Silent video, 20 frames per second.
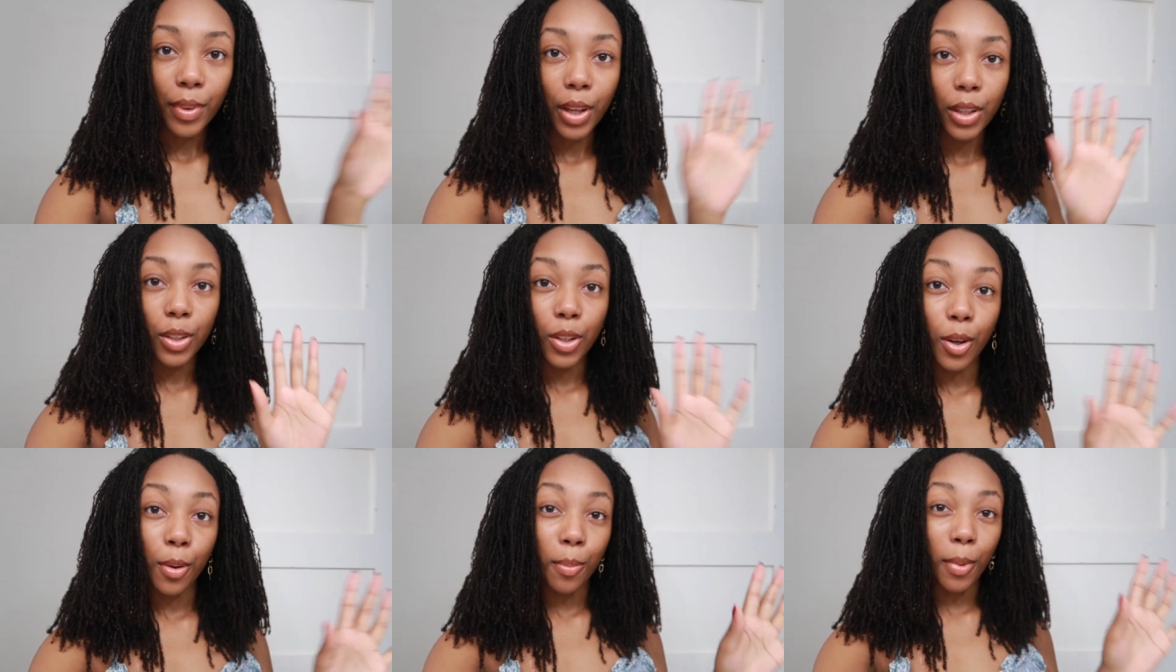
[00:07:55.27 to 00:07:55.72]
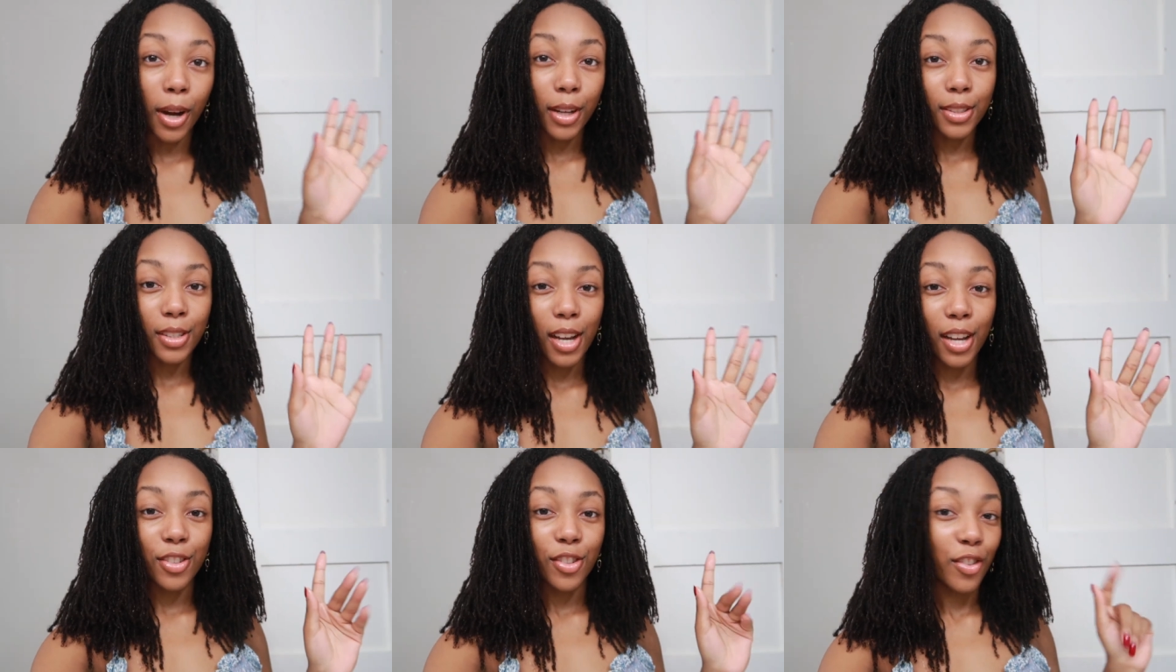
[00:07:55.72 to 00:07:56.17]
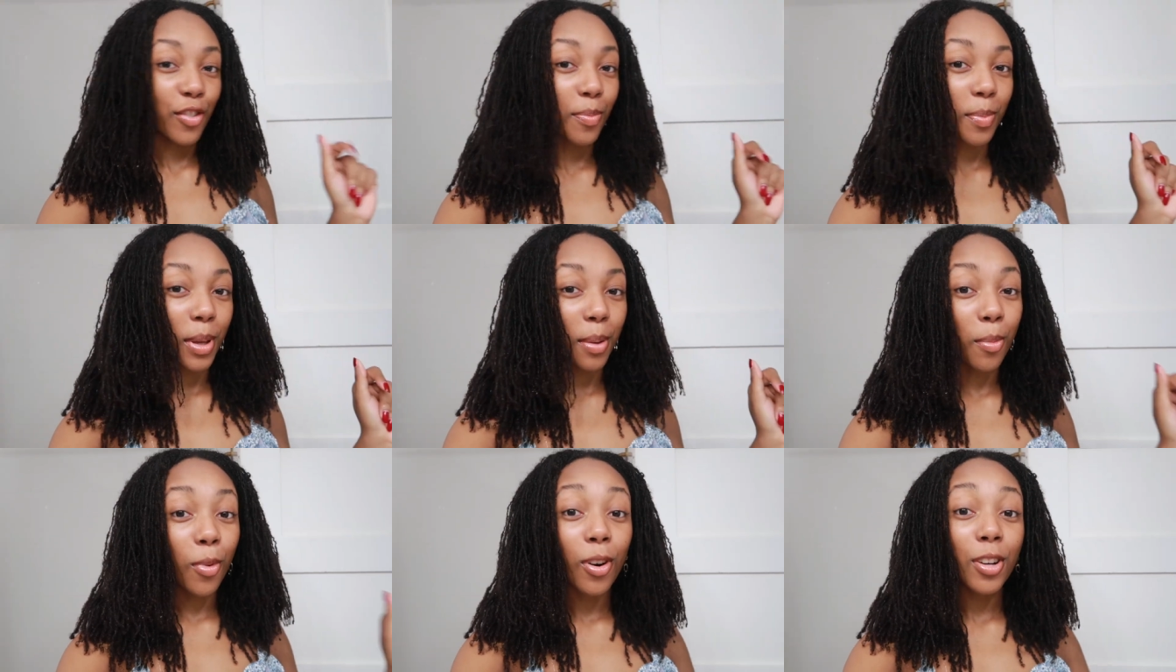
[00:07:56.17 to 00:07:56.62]
a little montage of
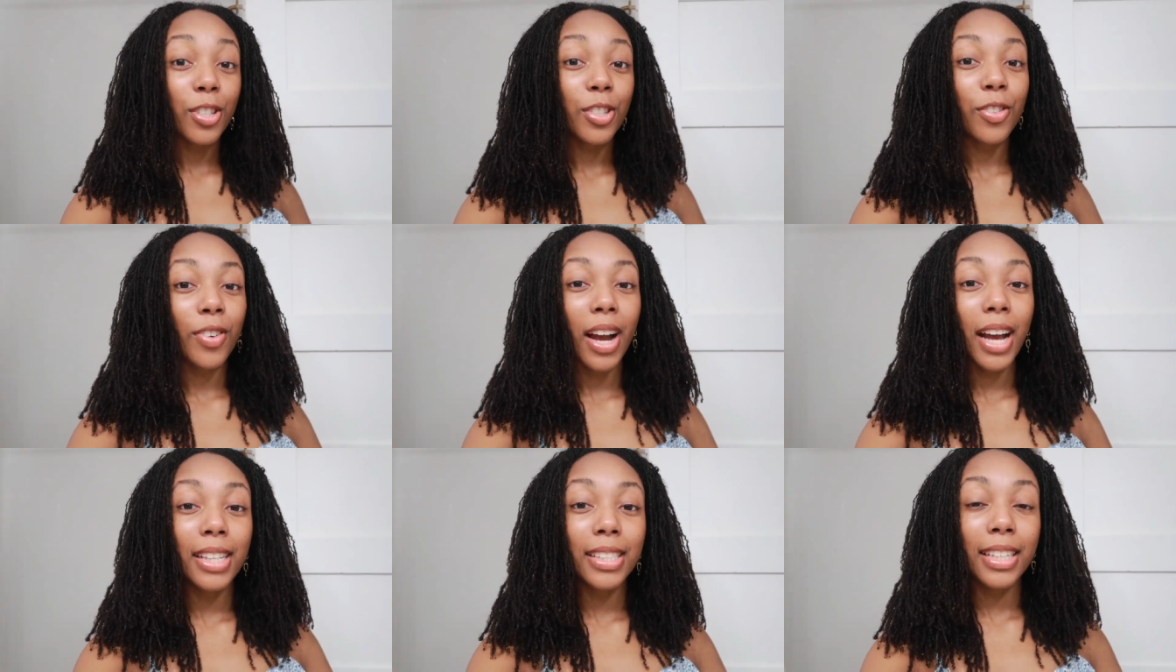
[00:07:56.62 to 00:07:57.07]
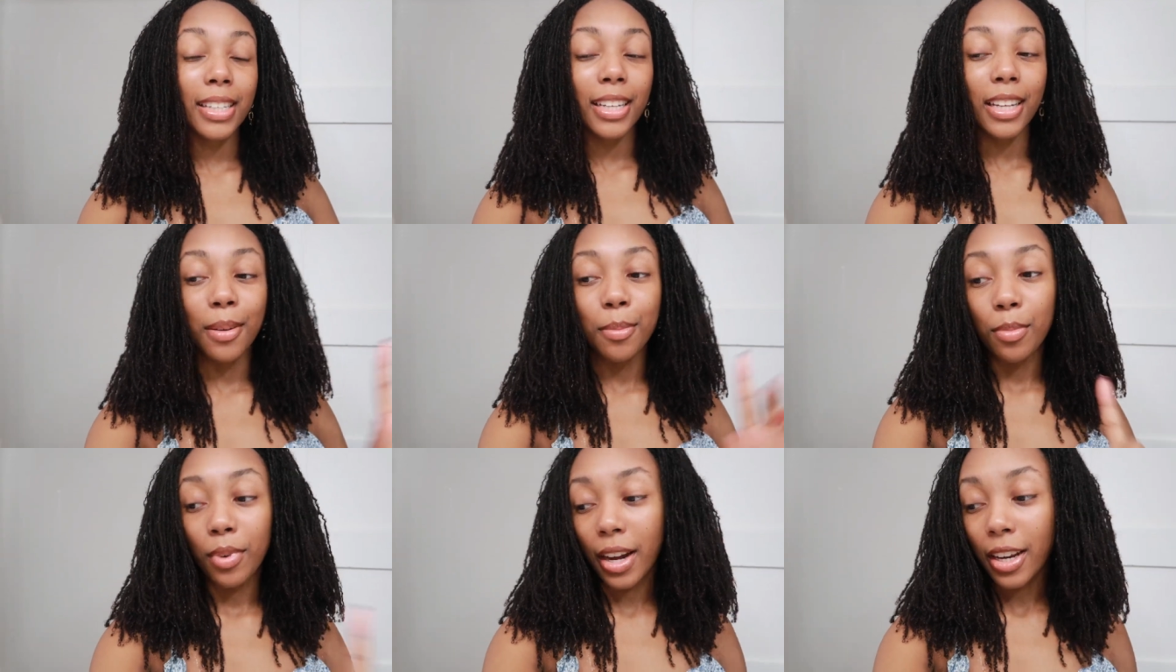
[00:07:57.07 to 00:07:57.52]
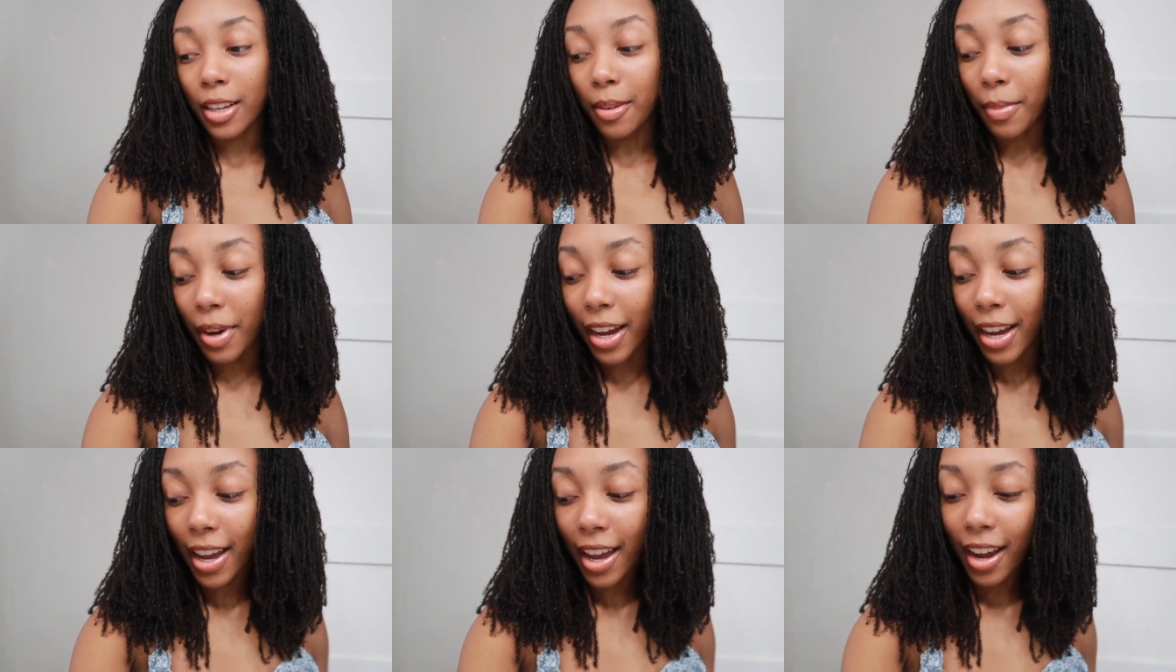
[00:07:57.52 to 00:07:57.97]
me moisturizing and braiding
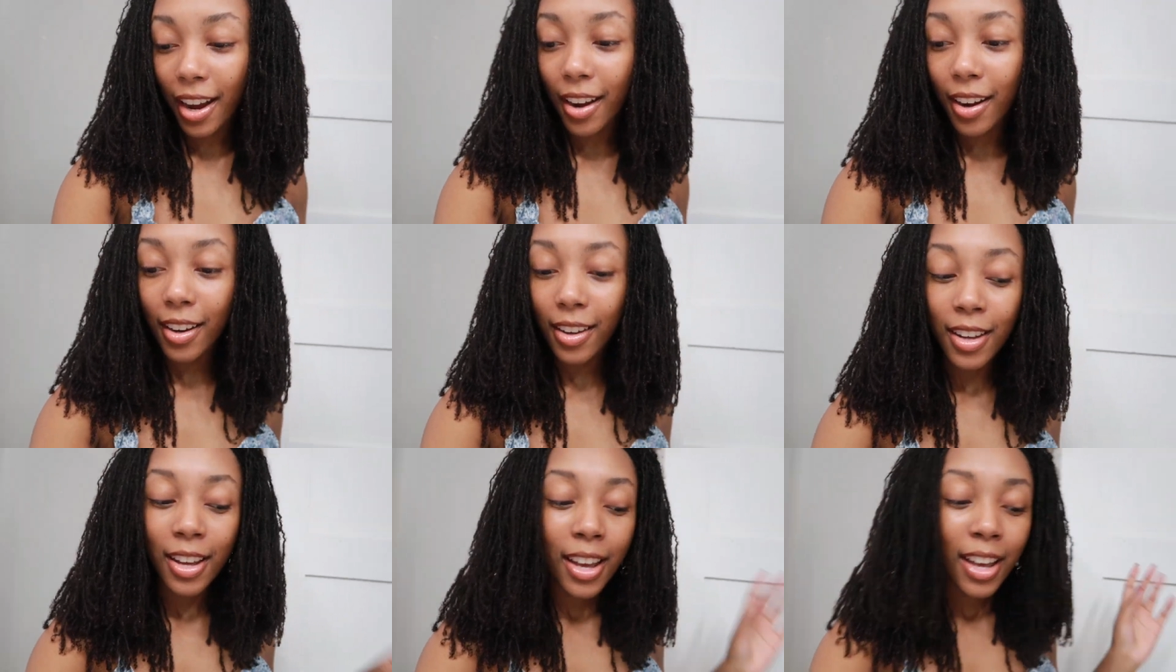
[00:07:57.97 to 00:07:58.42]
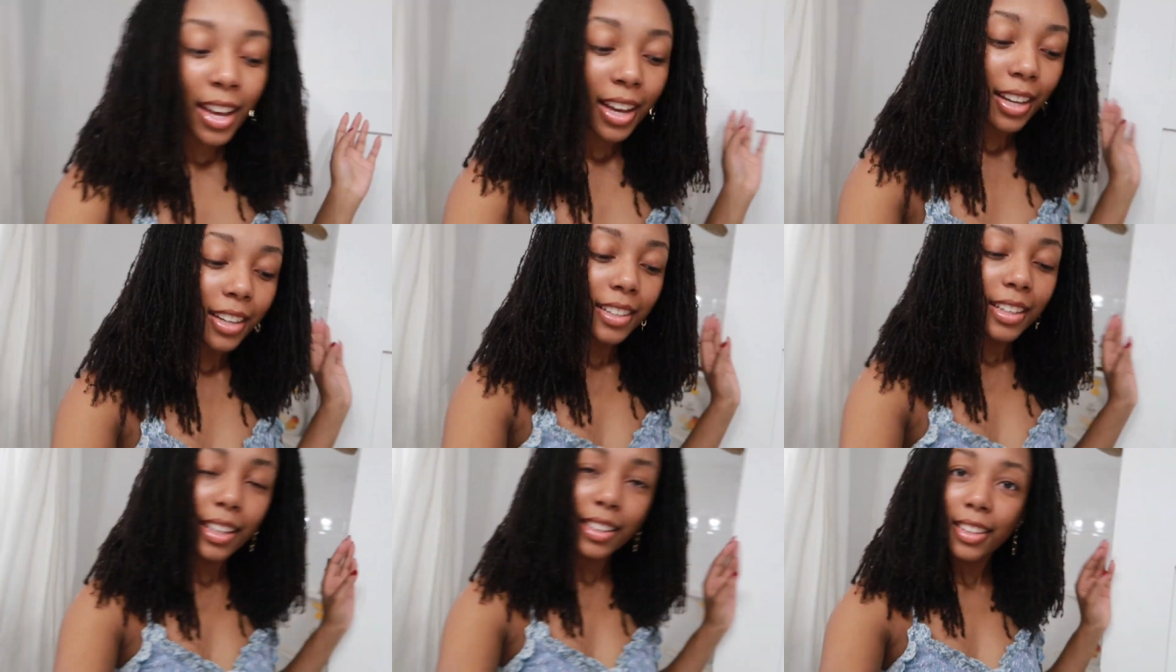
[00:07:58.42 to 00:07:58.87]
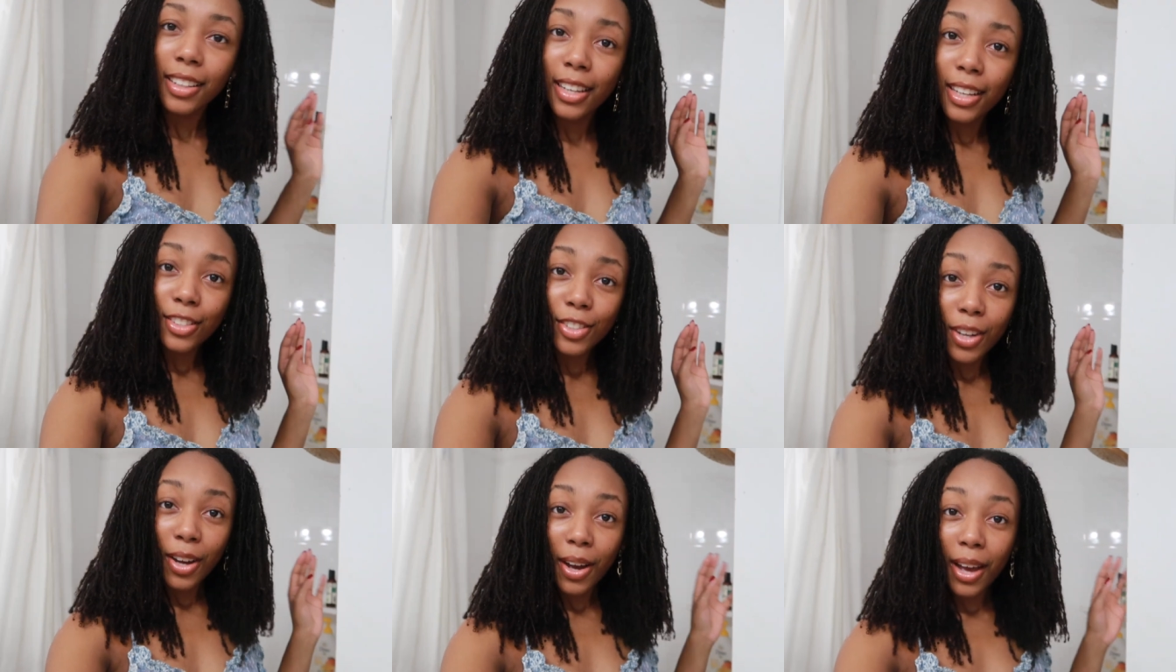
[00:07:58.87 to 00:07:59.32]
my hair nothing
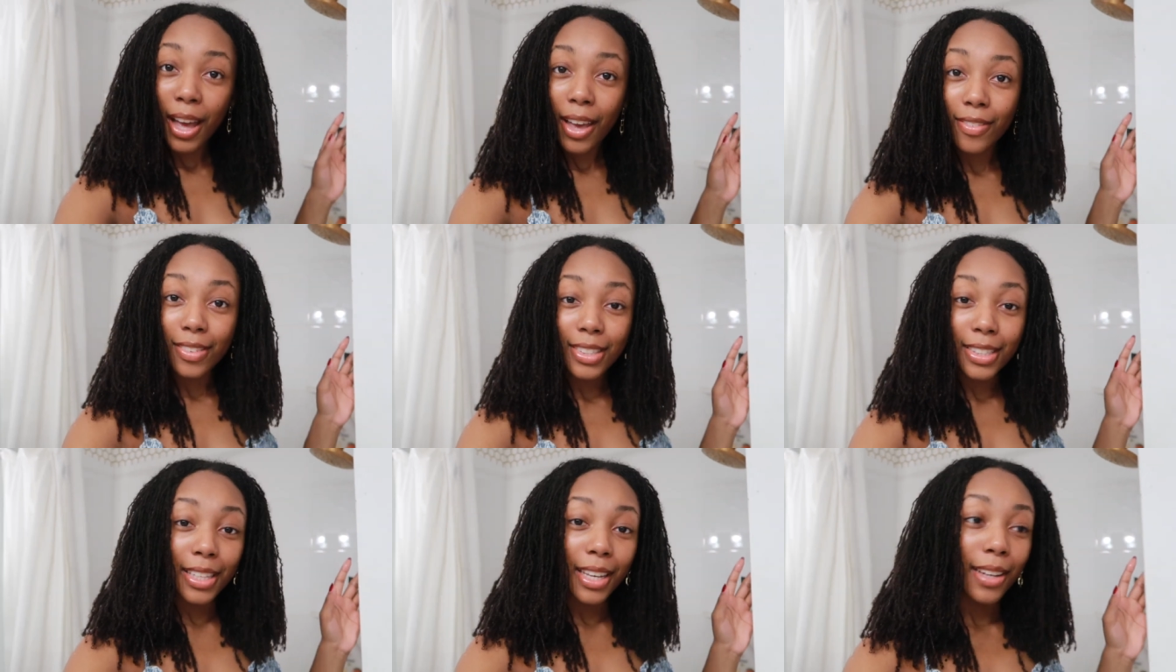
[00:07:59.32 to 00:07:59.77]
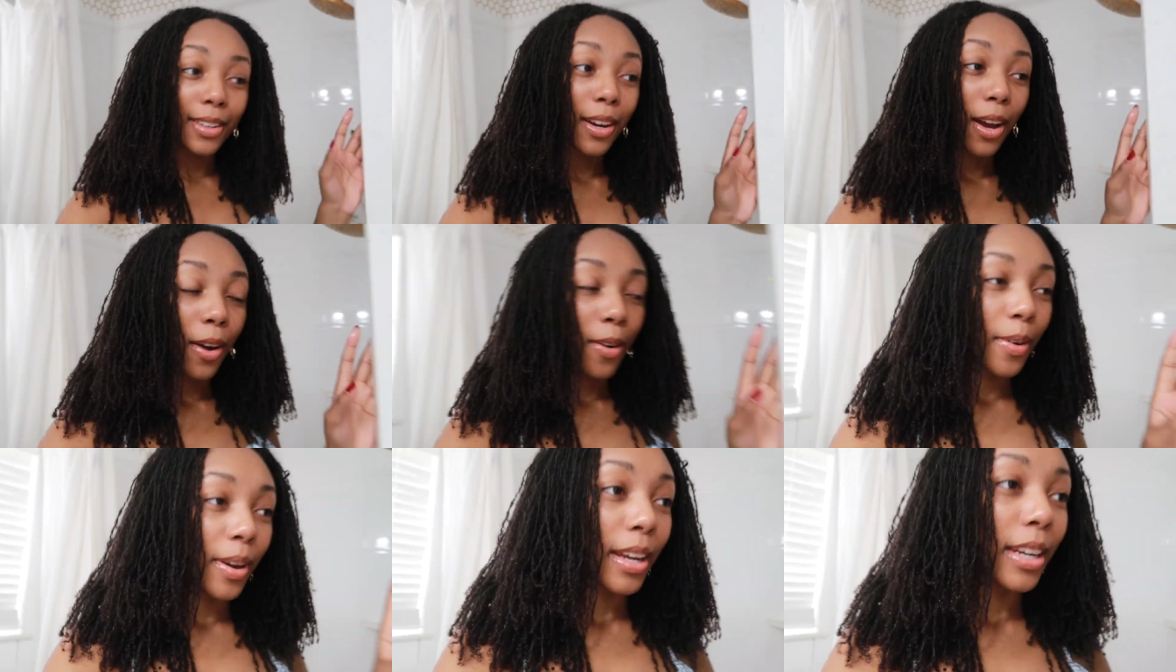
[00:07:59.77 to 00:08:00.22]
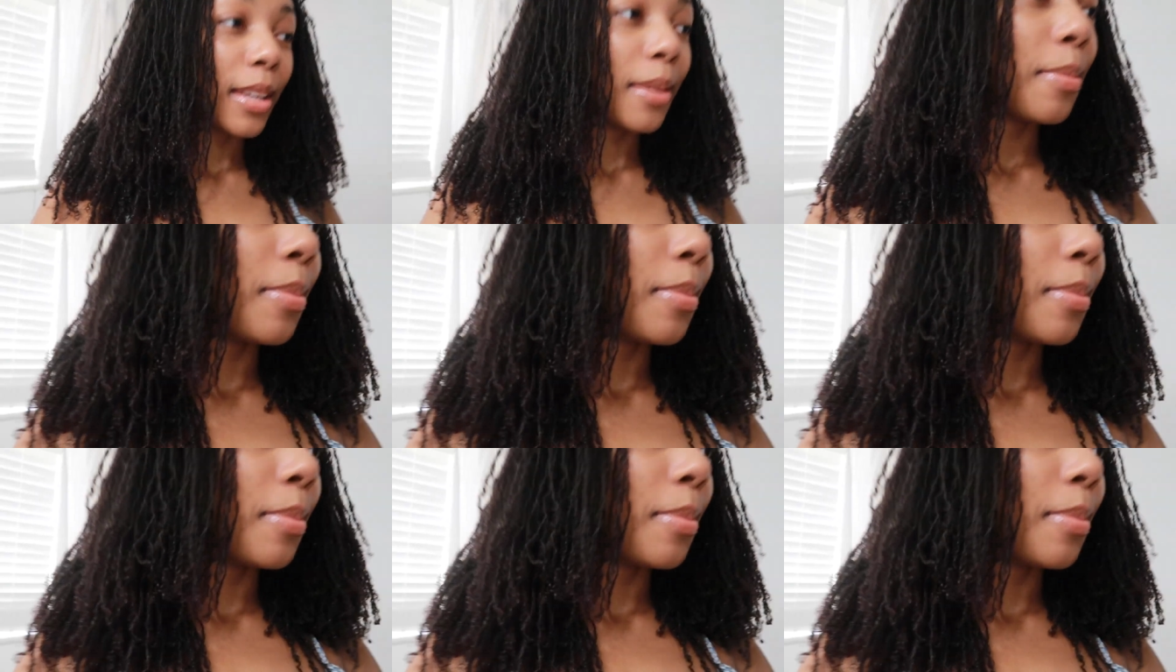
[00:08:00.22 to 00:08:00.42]
that y'all haven't seen already